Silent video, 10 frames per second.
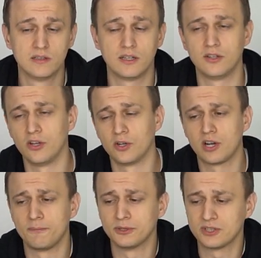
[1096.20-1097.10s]
And the other
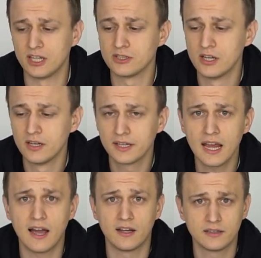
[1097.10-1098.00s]
couple says,
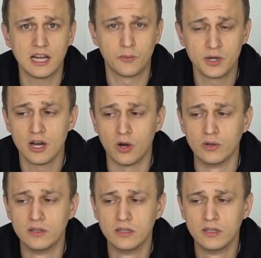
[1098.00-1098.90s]
yeah, we know.
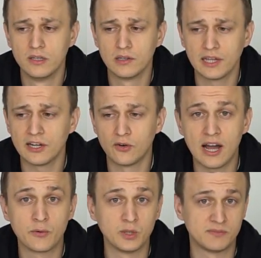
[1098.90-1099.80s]
Later
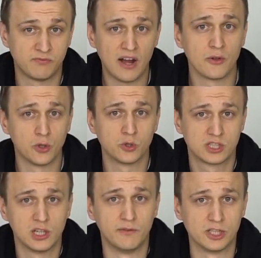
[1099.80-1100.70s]
on, we found those
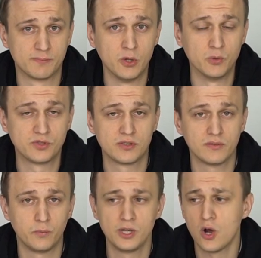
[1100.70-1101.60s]
silver spoons.
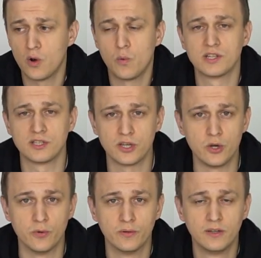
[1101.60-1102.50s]
We know it wasn't
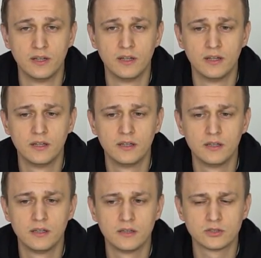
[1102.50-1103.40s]
you.
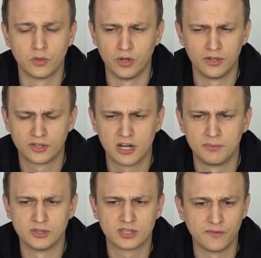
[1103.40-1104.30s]
So the other
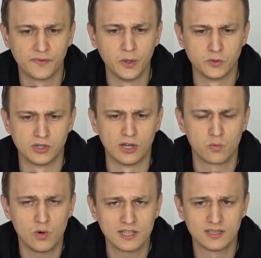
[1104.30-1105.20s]
couple is confused. They're
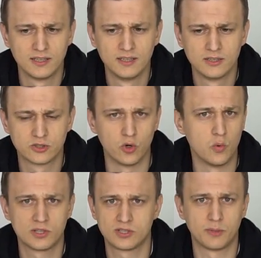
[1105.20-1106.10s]
like, what? So
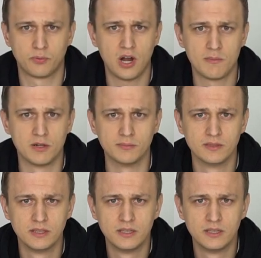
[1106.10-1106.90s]
what's the problem?